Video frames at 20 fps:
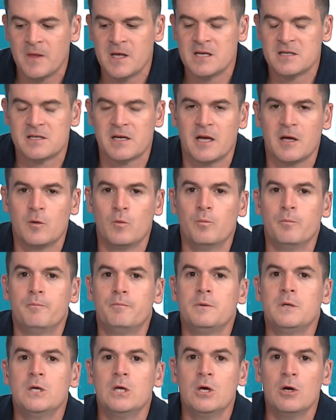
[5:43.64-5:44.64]
is a
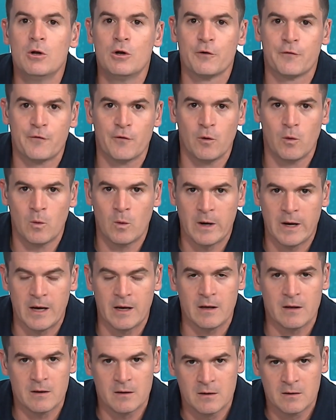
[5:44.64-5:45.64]
beautiful
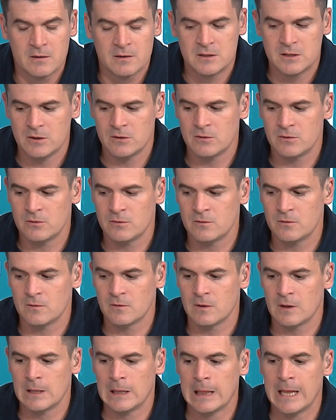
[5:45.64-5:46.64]
way to
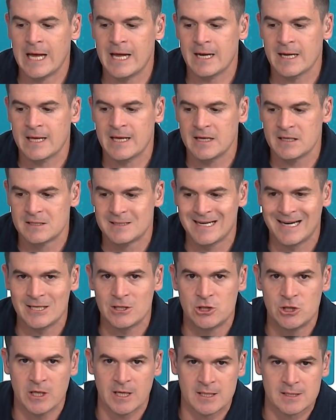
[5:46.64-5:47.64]
let the kids
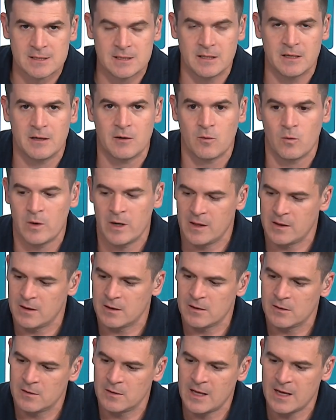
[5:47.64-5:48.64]
digest it in a way
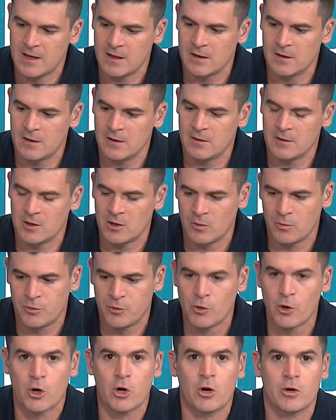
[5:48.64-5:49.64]
that they can, you know,
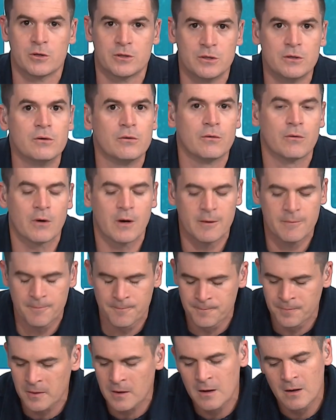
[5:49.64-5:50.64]
through a cartoon, right?
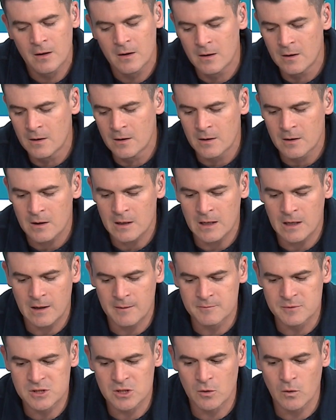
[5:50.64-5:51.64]

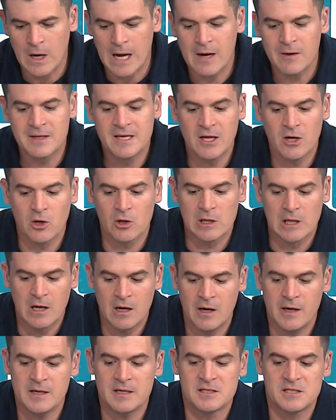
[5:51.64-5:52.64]
Um, so I'd get
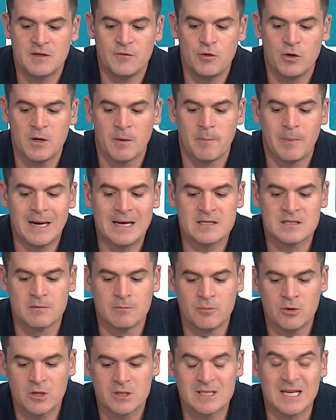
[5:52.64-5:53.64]
online and see if you can buy
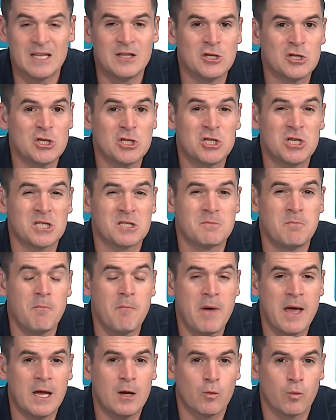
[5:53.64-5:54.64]
some books and then just
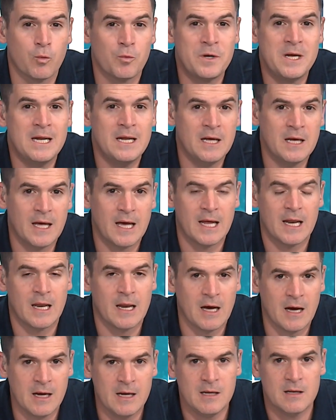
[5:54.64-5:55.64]
make reading at
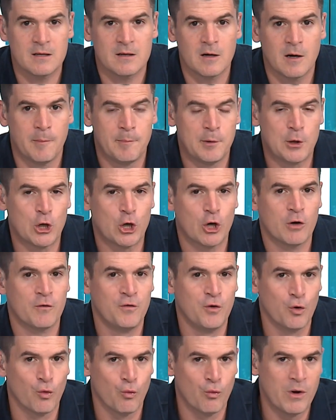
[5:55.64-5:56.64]
night a part
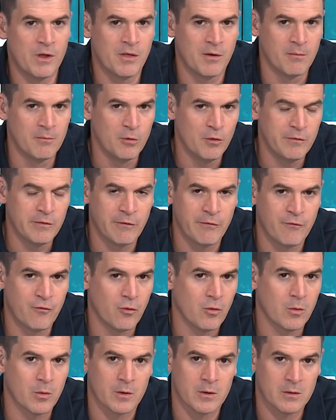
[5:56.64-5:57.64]
of your rhythm moving
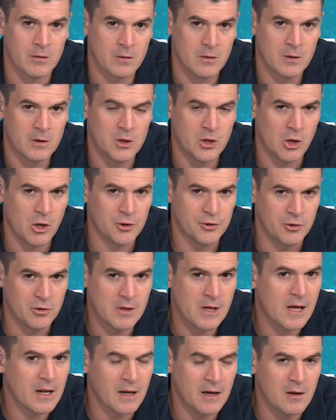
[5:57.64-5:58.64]
forward. Do y'all
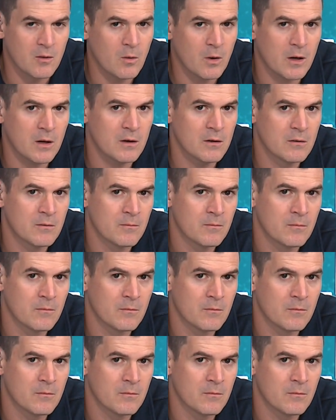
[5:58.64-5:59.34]
do that anyway?